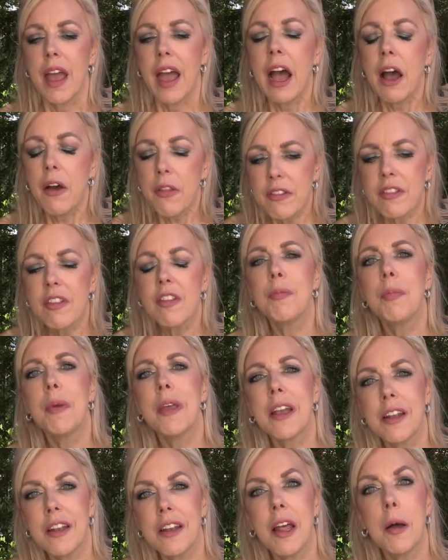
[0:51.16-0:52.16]
How this has
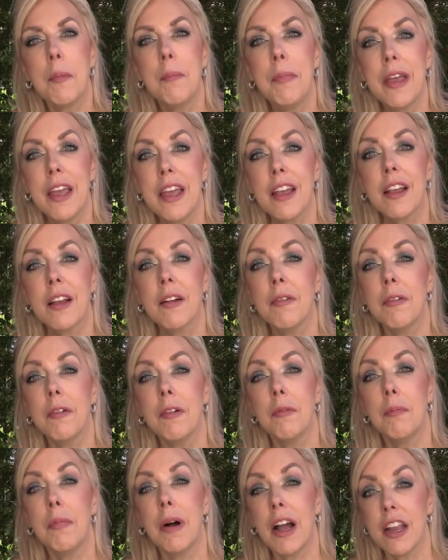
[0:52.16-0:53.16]
been a big
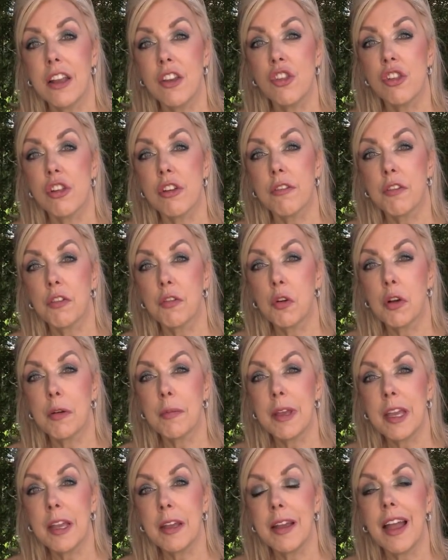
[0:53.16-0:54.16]
mind shift
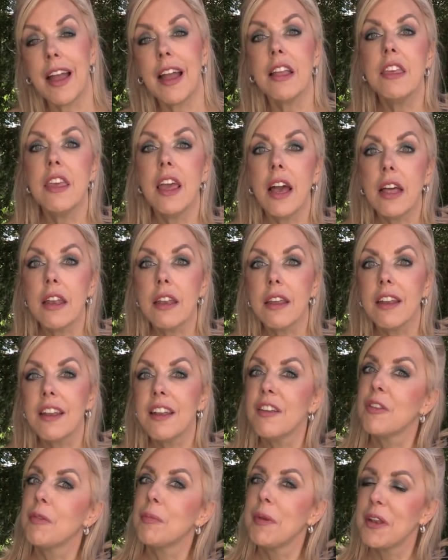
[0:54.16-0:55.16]
for me, and yet
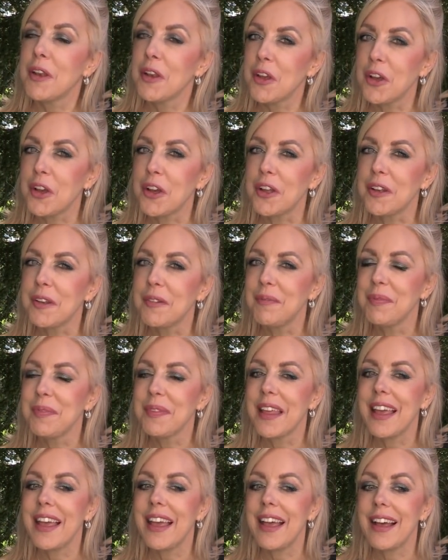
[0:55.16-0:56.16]
it has been good.
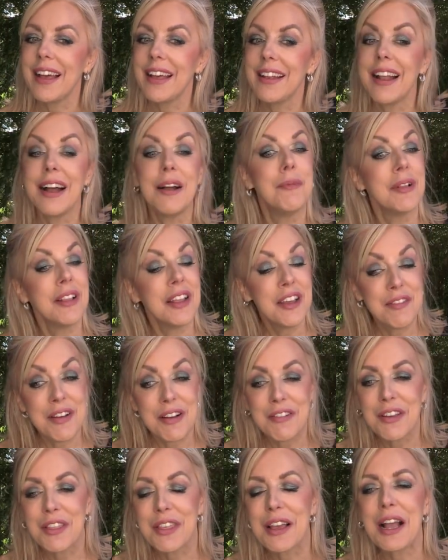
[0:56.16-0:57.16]
And I believe
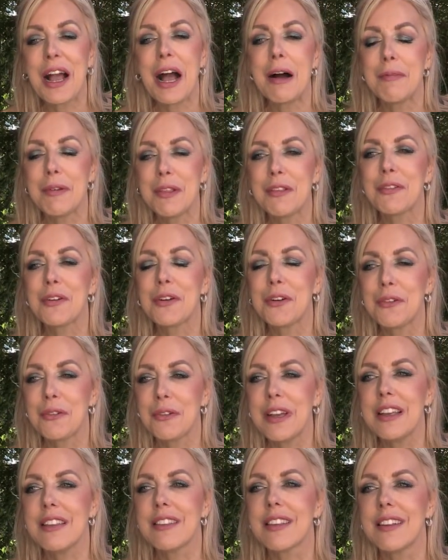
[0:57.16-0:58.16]
everything happens for a
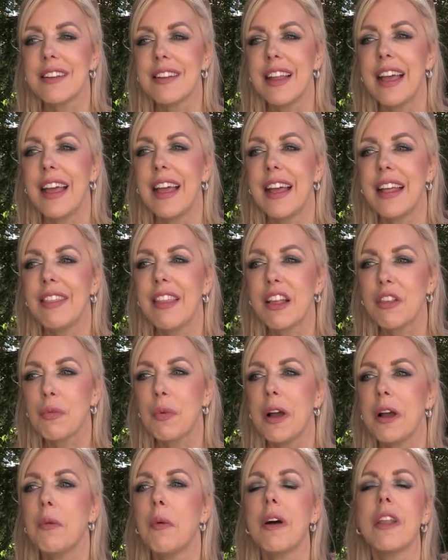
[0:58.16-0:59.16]
reason, and
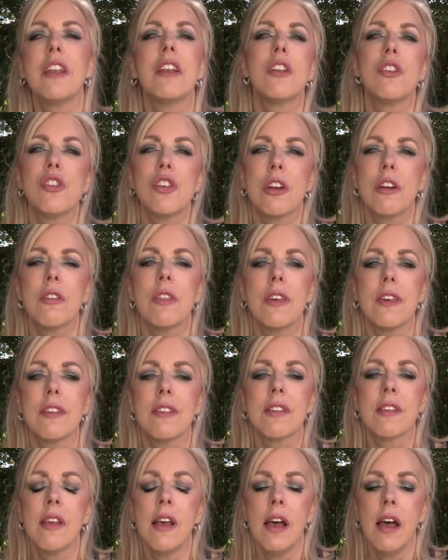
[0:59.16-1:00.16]
that's why I wanted to share
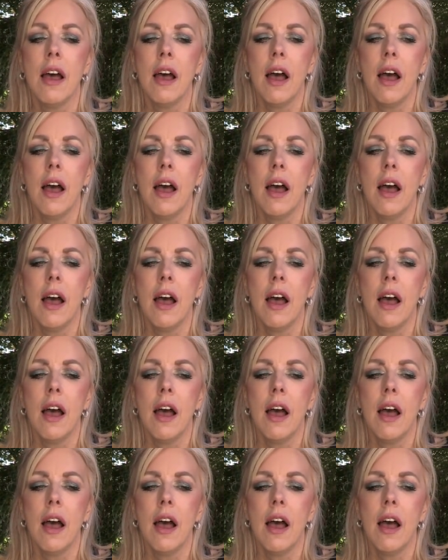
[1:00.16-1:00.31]
this.